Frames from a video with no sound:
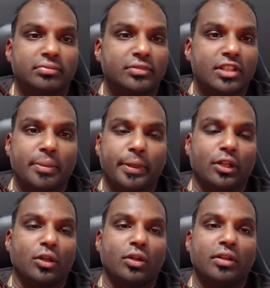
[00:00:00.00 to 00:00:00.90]
depending
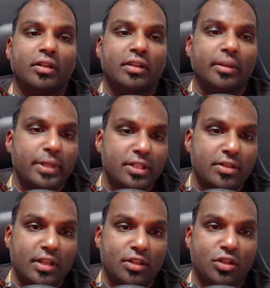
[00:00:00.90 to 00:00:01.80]
on the business
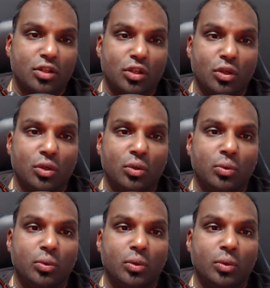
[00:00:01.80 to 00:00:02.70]
that you're
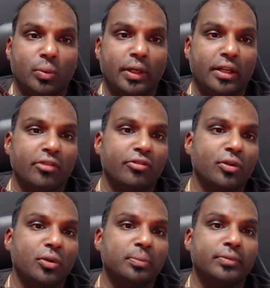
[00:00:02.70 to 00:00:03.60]
working
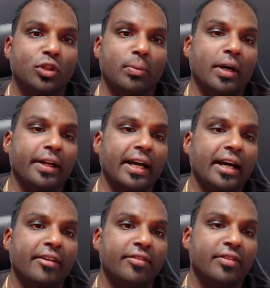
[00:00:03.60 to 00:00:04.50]
for, you might
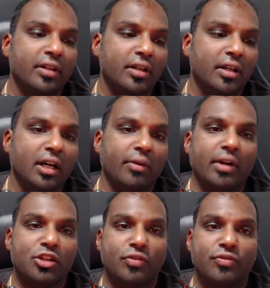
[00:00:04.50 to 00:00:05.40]
have a
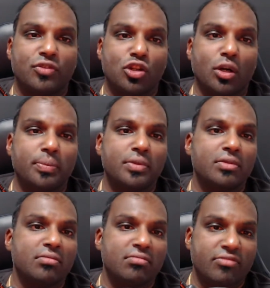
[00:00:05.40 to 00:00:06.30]
rush of
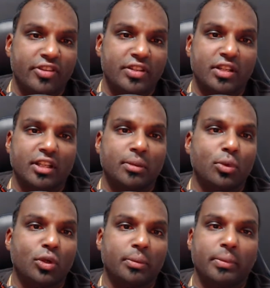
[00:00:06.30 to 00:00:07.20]
jobs first thing in the
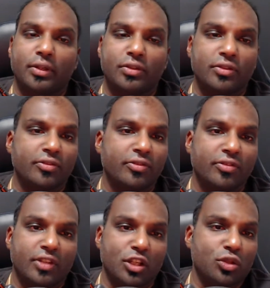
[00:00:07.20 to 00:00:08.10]
morning because of
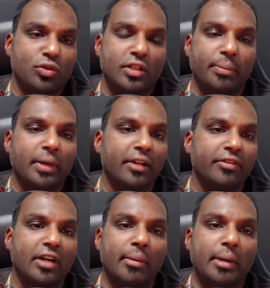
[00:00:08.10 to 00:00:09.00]
issues that might have
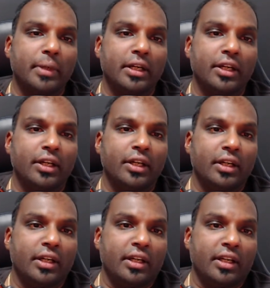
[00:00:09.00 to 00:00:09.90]
come up
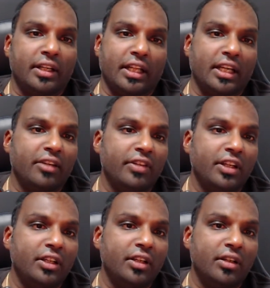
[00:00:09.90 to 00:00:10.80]
in the
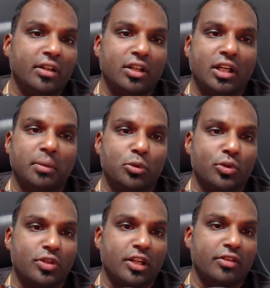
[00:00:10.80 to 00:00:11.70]
evening.
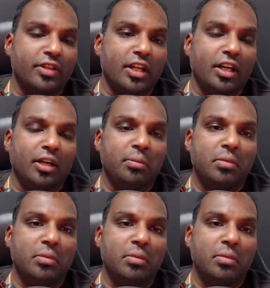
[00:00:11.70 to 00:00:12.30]
Towards the end of the day,